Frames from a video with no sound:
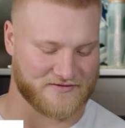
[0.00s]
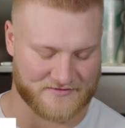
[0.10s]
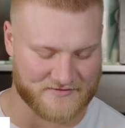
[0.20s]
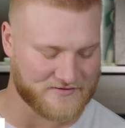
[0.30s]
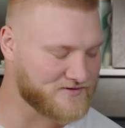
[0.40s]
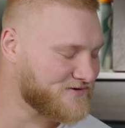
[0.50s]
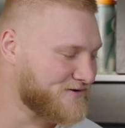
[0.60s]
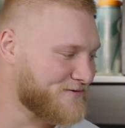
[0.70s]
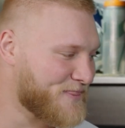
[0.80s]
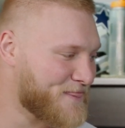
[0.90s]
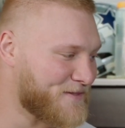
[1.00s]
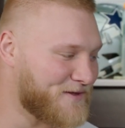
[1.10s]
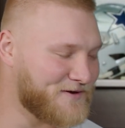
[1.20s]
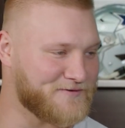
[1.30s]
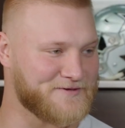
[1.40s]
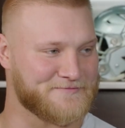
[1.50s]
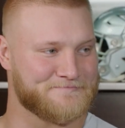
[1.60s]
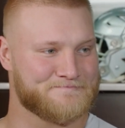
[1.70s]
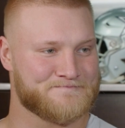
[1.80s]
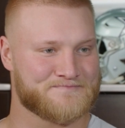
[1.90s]
You know how to interpret the question. No, I
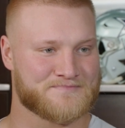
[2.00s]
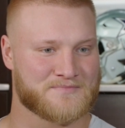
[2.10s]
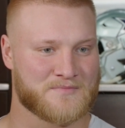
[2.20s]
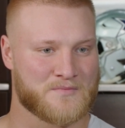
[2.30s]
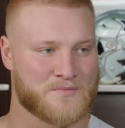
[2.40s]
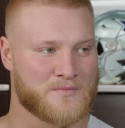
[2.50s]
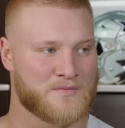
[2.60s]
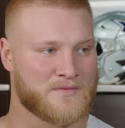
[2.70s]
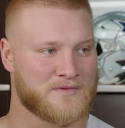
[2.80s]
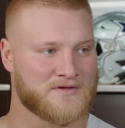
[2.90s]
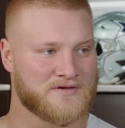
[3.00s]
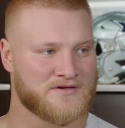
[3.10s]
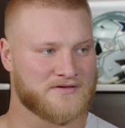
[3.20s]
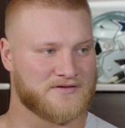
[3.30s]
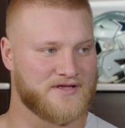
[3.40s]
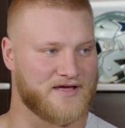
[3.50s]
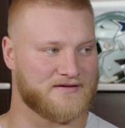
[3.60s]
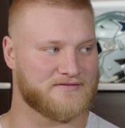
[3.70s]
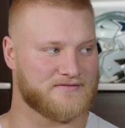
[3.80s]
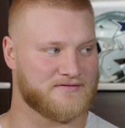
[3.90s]
mean, you know what a load you're
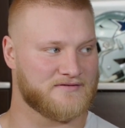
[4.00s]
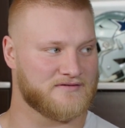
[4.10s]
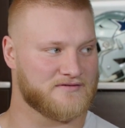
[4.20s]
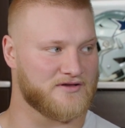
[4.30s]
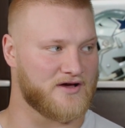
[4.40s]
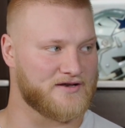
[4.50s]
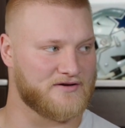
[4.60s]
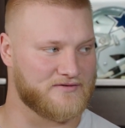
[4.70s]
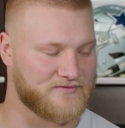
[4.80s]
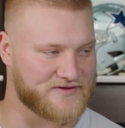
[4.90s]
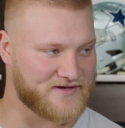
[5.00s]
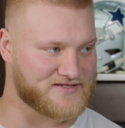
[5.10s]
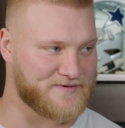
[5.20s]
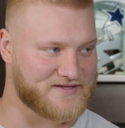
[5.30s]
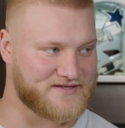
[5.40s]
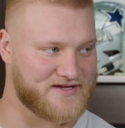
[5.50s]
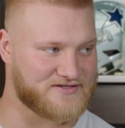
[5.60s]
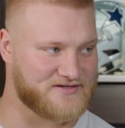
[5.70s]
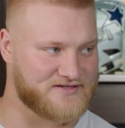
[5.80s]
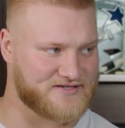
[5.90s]
looking at. No, I know what the
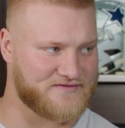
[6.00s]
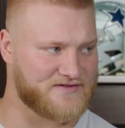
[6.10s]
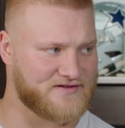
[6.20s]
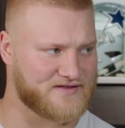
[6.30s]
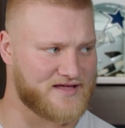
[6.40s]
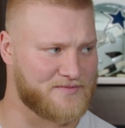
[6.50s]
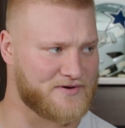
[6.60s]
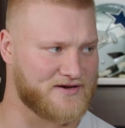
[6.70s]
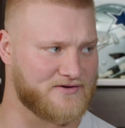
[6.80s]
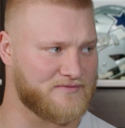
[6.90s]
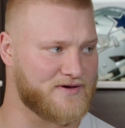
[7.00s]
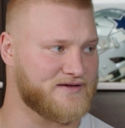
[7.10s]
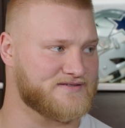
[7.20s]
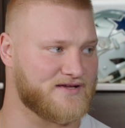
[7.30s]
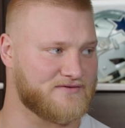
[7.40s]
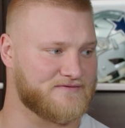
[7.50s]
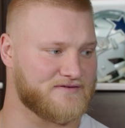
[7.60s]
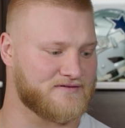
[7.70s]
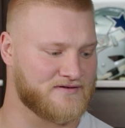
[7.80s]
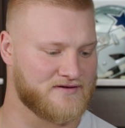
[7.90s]
expectation is and everything like that, but I know myself,
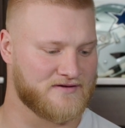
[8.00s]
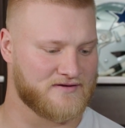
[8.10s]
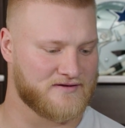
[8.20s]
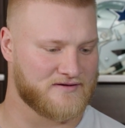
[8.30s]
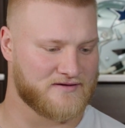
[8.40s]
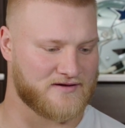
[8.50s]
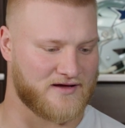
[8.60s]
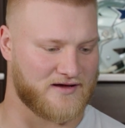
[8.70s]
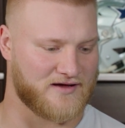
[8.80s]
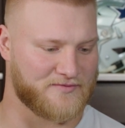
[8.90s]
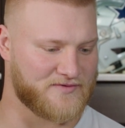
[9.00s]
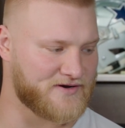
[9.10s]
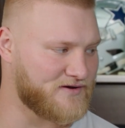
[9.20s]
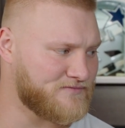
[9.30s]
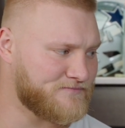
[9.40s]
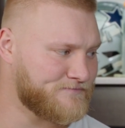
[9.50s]
and I'll be ready to go.